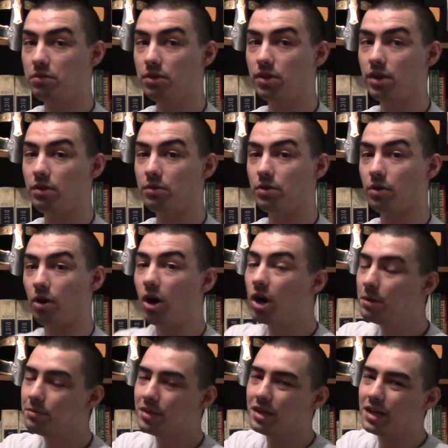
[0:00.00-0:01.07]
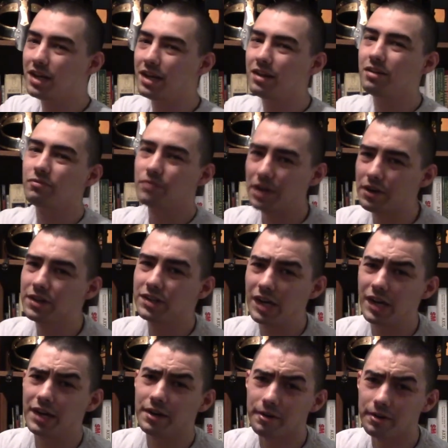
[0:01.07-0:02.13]
so, your arm's going to get very
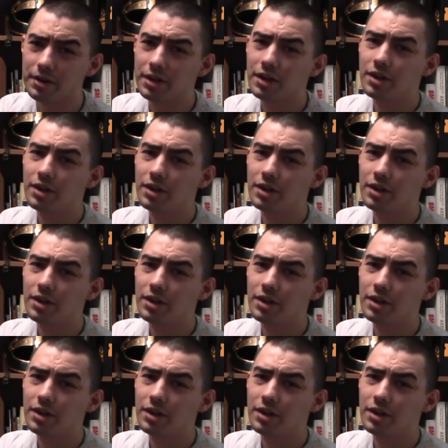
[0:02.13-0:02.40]
tired.